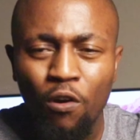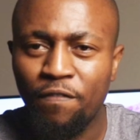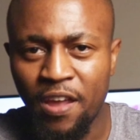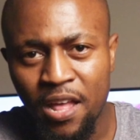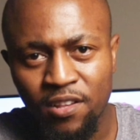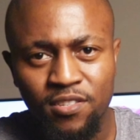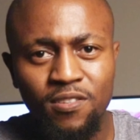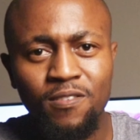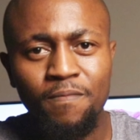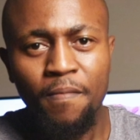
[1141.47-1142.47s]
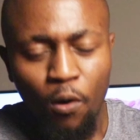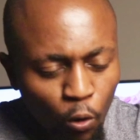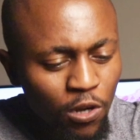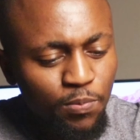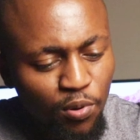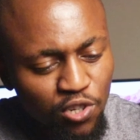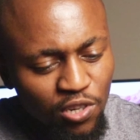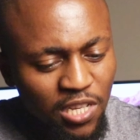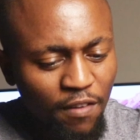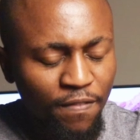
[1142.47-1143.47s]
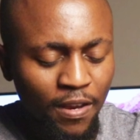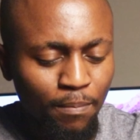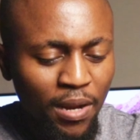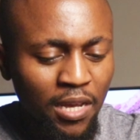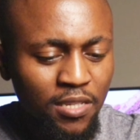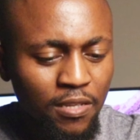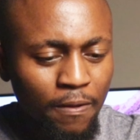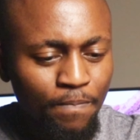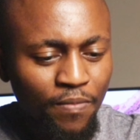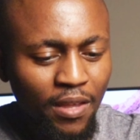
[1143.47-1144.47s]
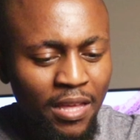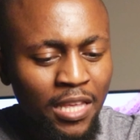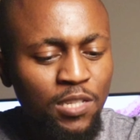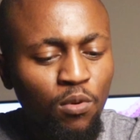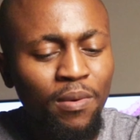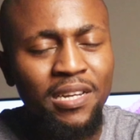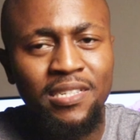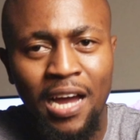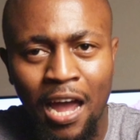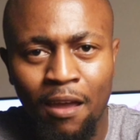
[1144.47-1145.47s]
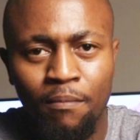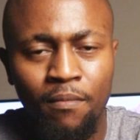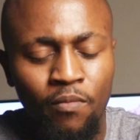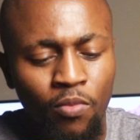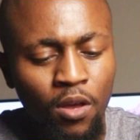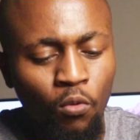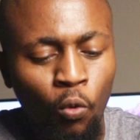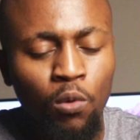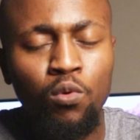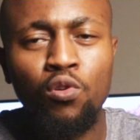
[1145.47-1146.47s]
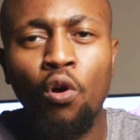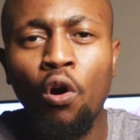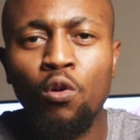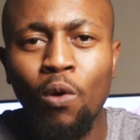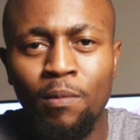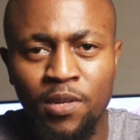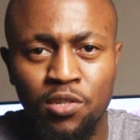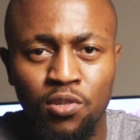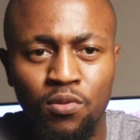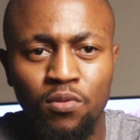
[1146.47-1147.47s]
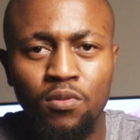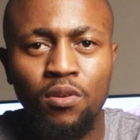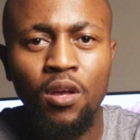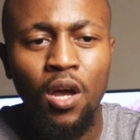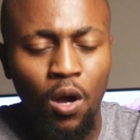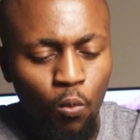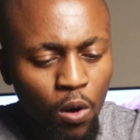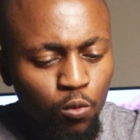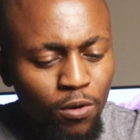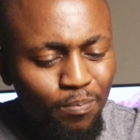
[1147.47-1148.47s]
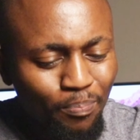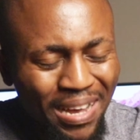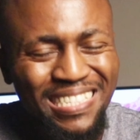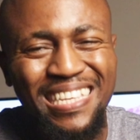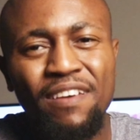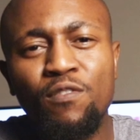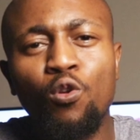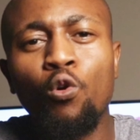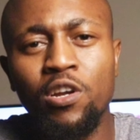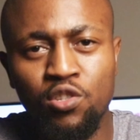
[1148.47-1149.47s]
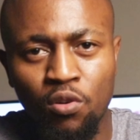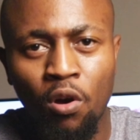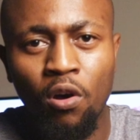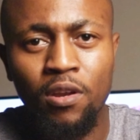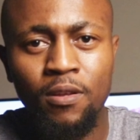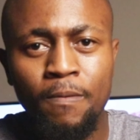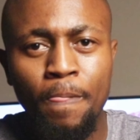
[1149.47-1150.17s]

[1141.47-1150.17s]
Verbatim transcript: all fails, always put yourself in a place in this moment in time, what would God want me to do? What would best give glory to God?